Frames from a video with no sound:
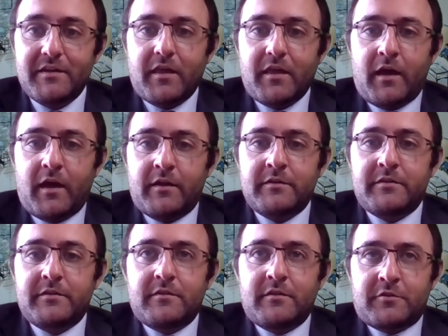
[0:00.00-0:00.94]

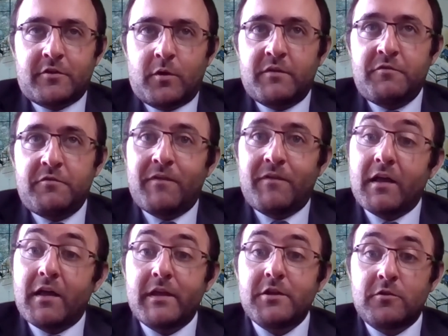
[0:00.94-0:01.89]
And so if you
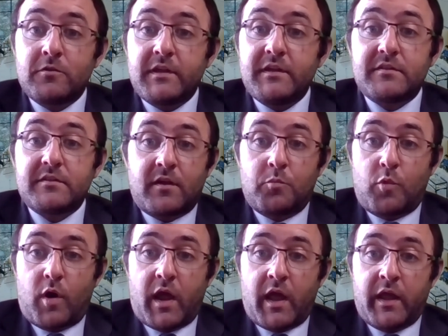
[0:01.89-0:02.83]
violate your lease in some
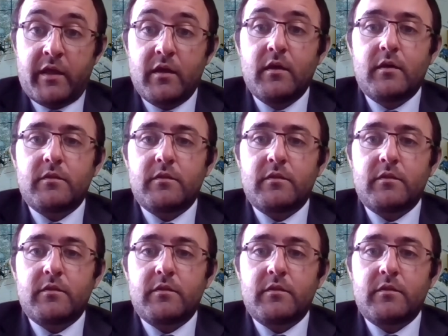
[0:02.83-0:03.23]
way,